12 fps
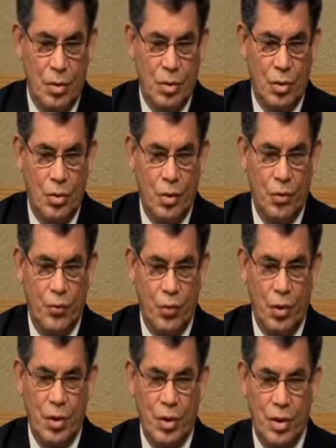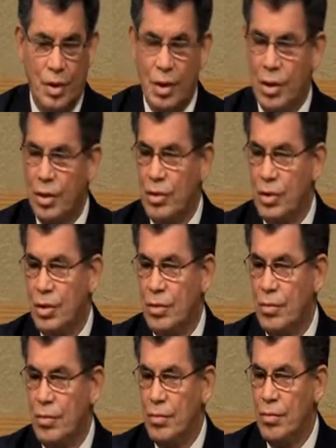to enforce its
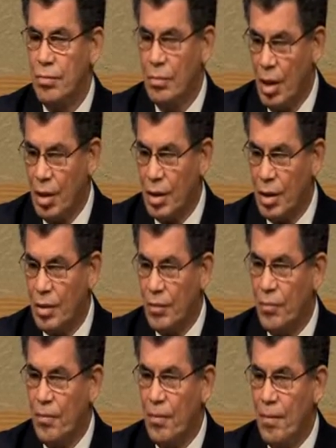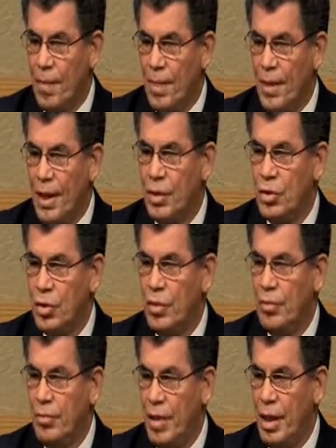mark that no
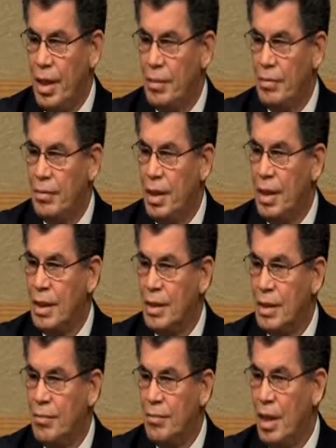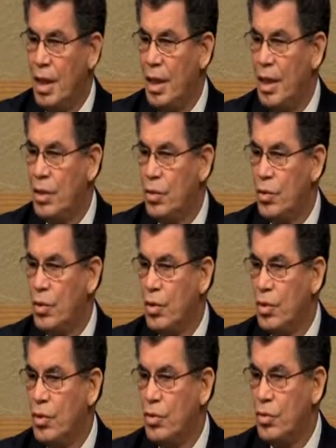man might buy
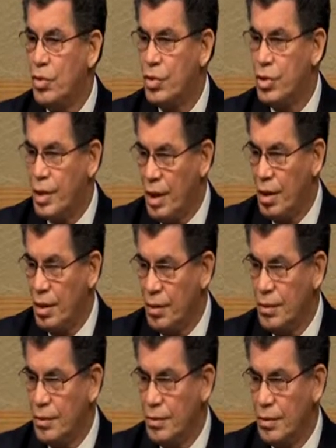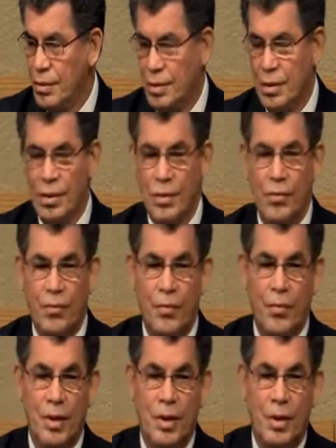nor sell. Okay?
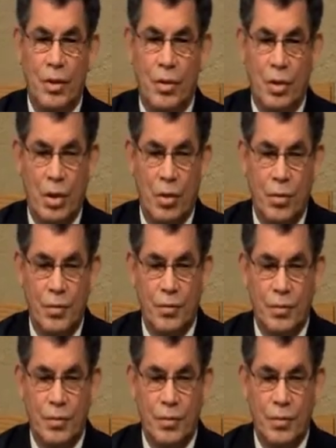So,